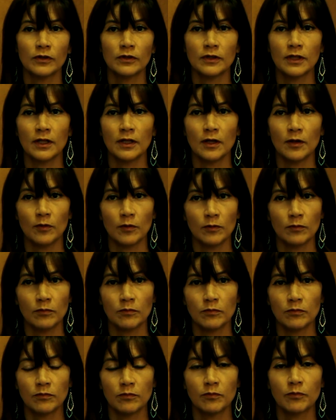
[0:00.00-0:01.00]
the
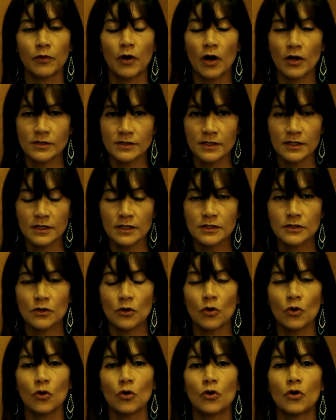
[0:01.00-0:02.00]
process
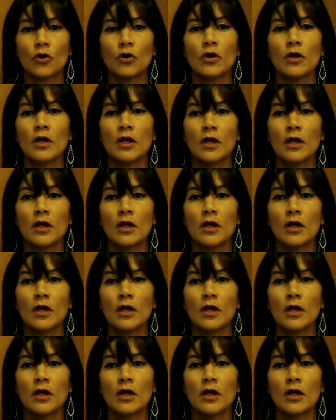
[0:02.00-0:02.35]
or